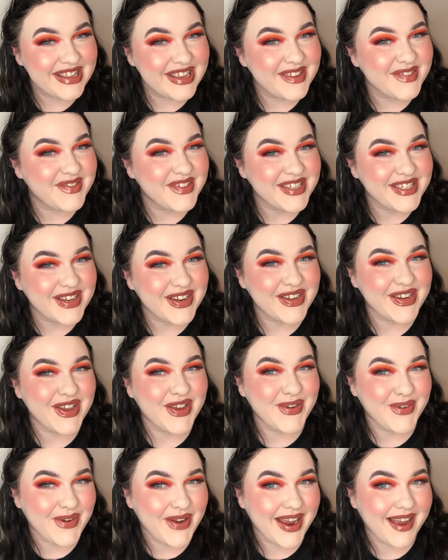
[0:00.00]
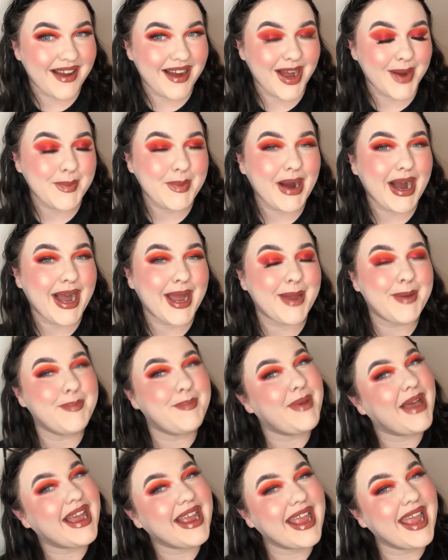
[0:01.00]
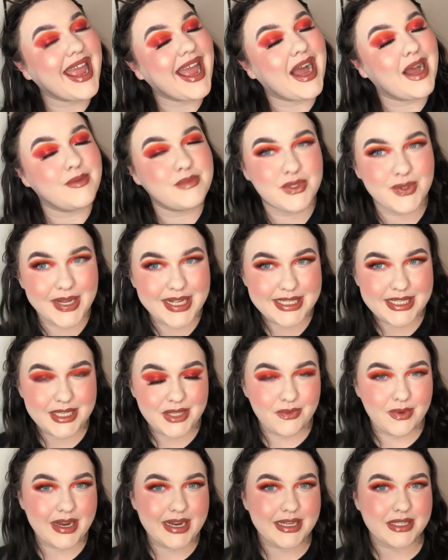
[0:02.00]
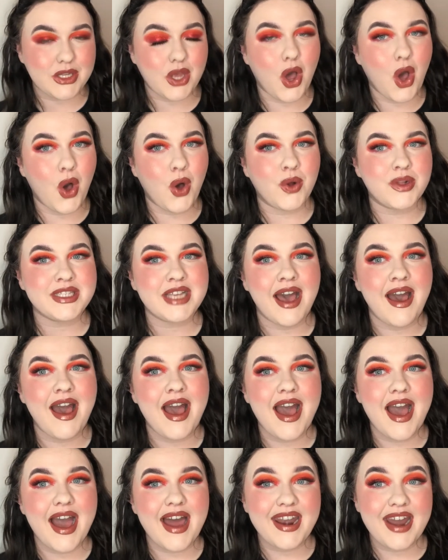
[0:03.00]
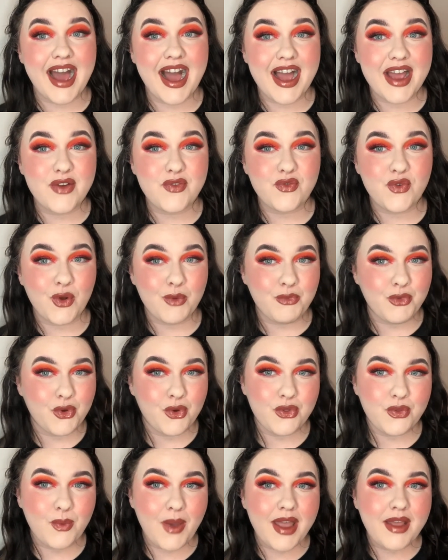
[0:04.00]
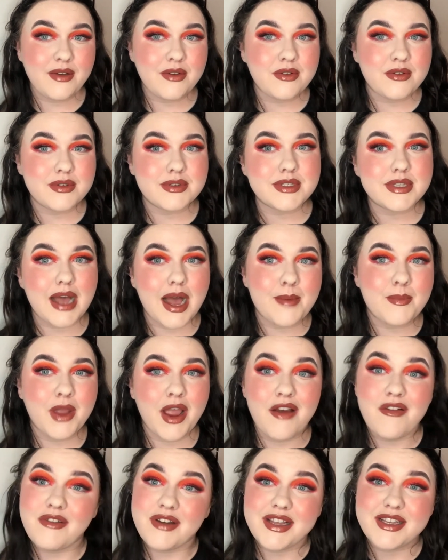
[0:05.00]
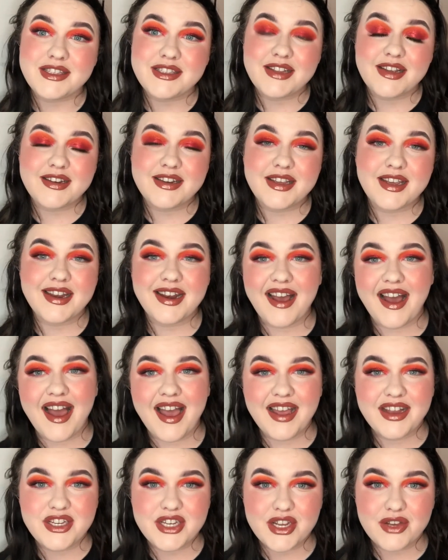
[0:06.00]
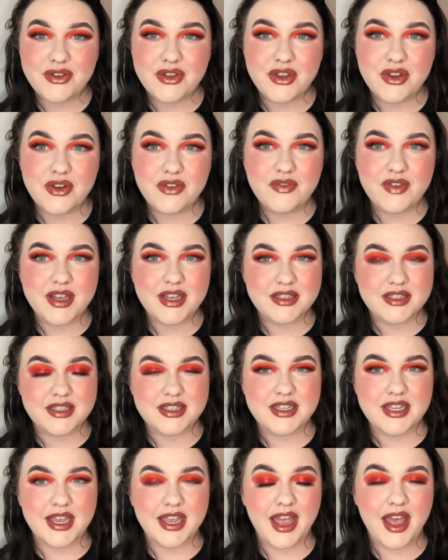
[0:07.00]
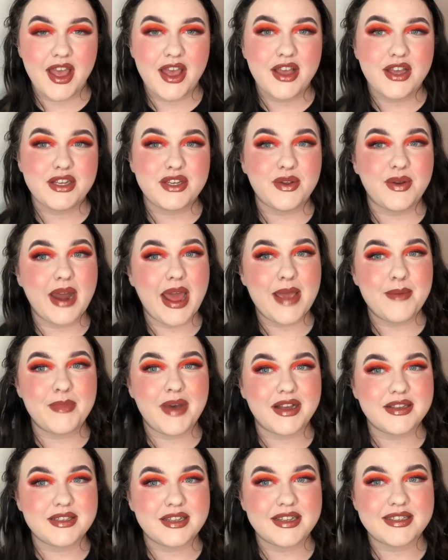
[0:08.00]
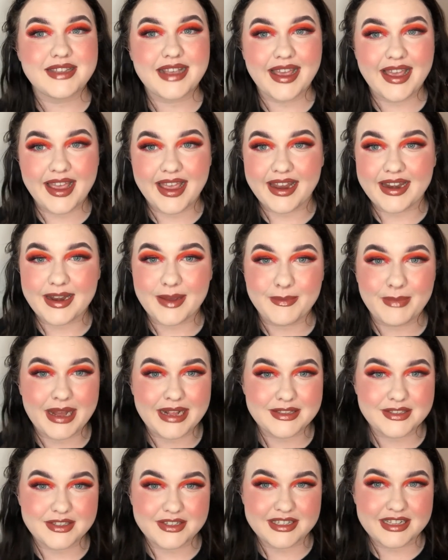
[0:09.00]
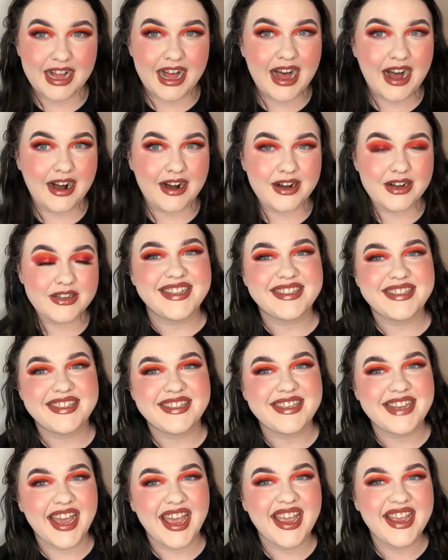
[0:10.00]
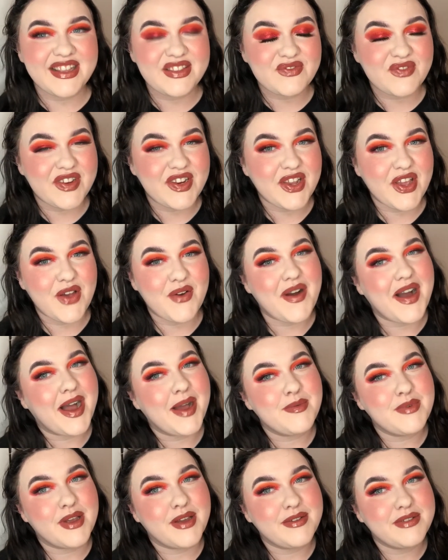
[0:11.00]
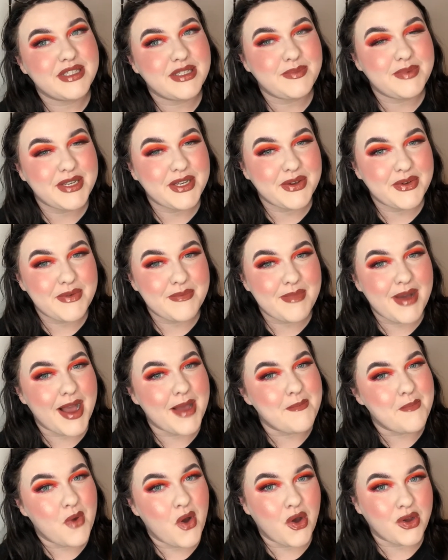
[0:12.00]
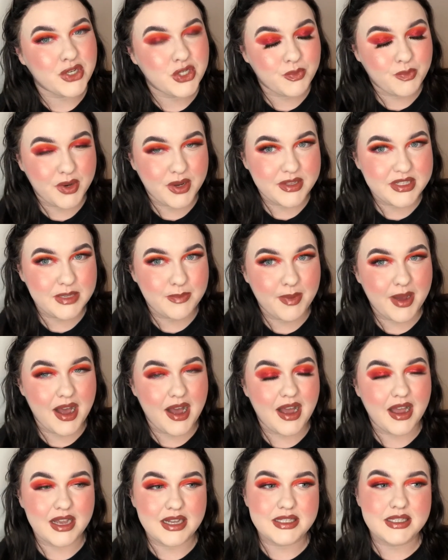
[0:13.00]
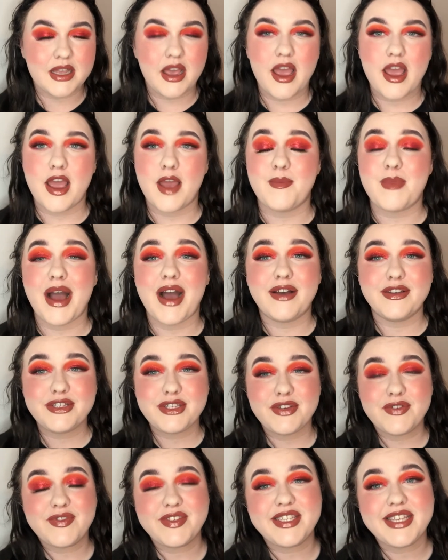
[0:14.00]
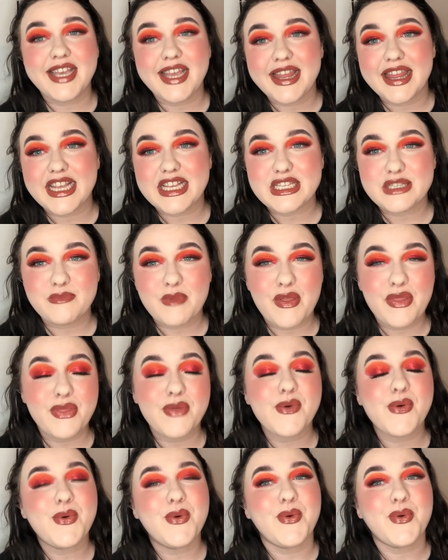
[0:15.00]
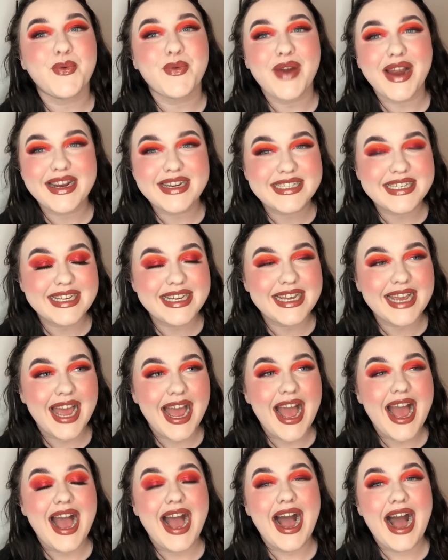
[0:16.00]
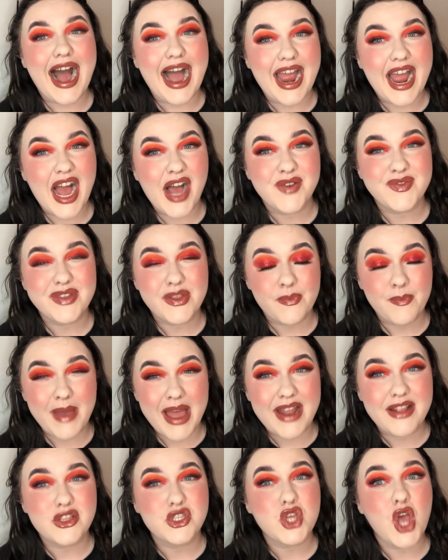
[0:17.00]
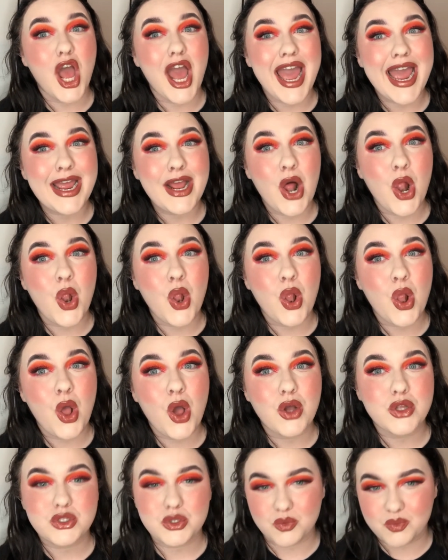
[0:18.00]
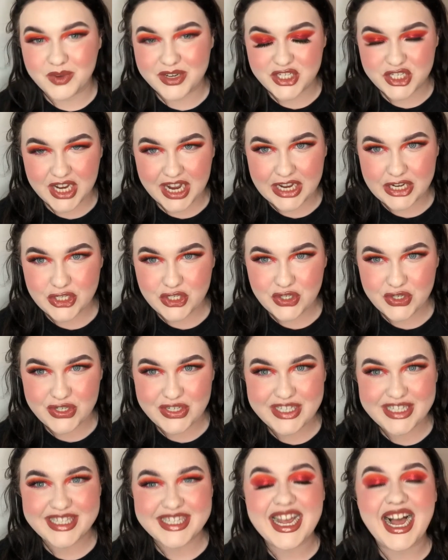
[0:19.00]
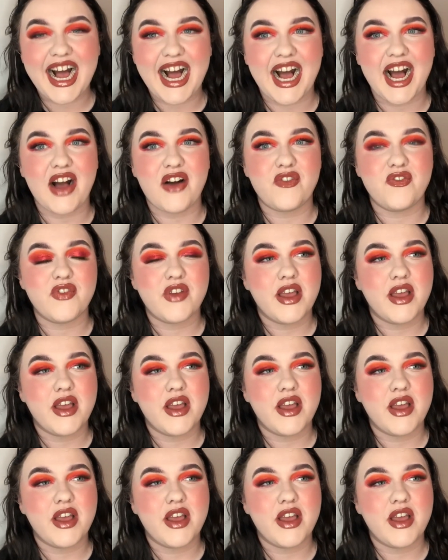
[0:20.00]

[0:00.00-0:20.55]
If you don't know who I am Becky, I'm 23 years old and I am from North Wales. I'm currently studying at Edge Hill University doing a Master's in Mental Health. In today's video, I'm going to be doing my March beauty buys. As you've seen this month already, I have spent a lot, which I shouldn't have.